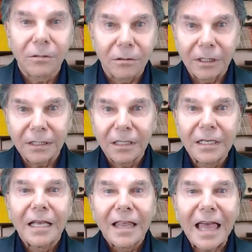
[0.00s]
right,
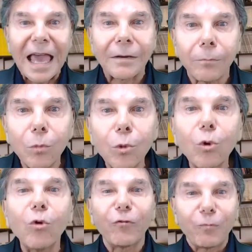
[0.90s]
that
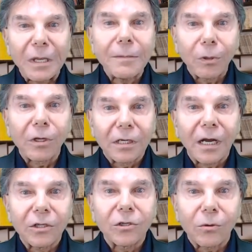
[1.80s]
move people in our
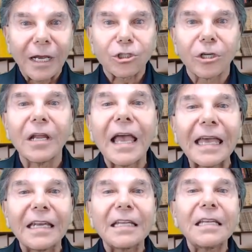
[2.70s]
direction
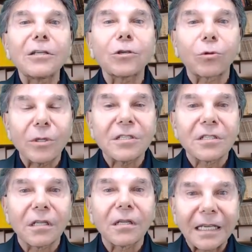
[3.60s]
and increase the
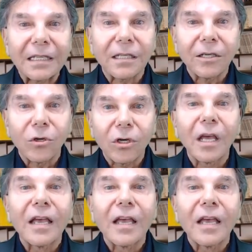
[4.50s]
likelihood